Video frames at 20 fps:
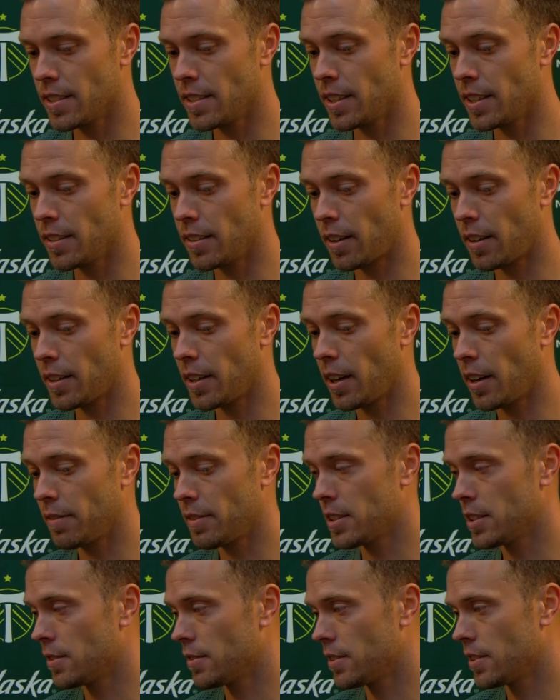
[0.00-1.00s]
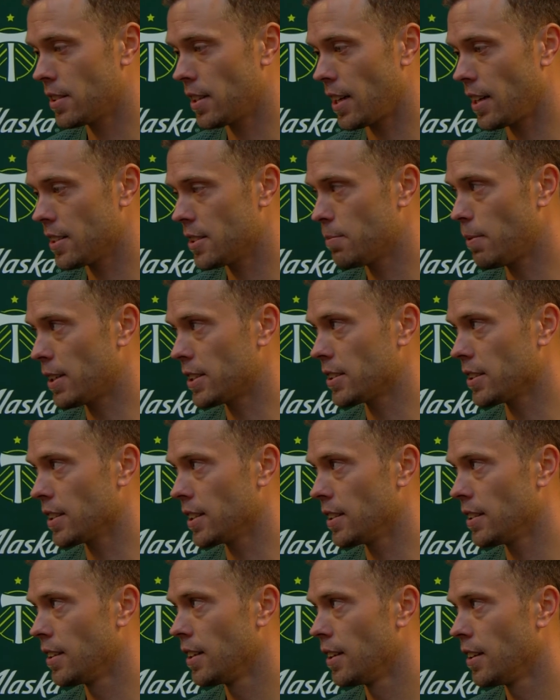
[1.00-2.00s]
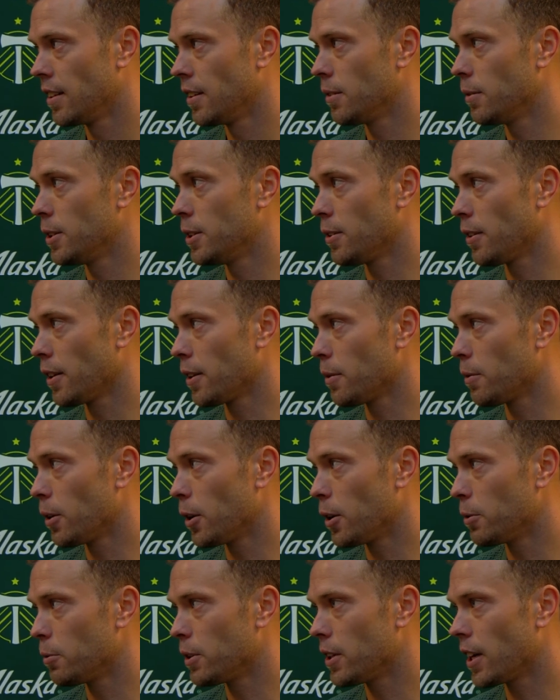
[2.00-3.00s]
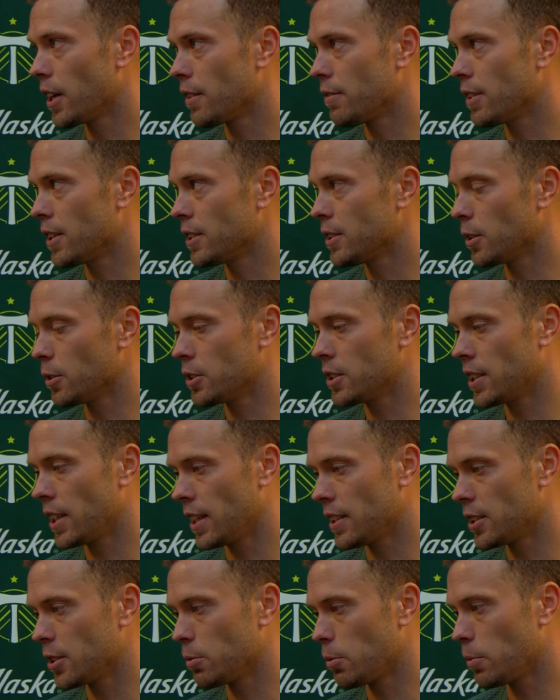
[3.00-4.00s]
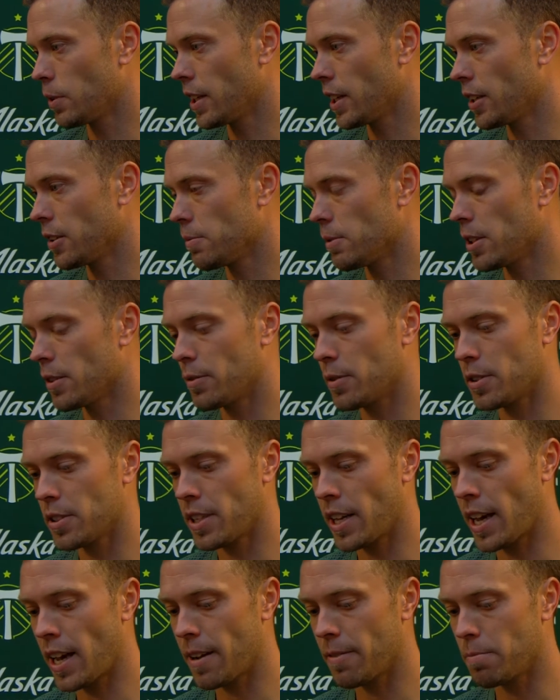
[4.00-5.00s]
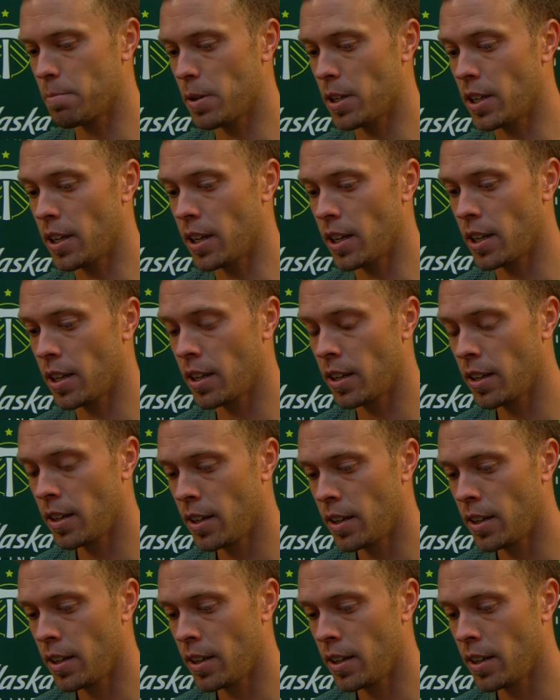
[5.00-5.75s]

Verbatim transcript: And then on the offensive side, especially when you're on the road, we got to finish those chances when we get them in the first half. But uh,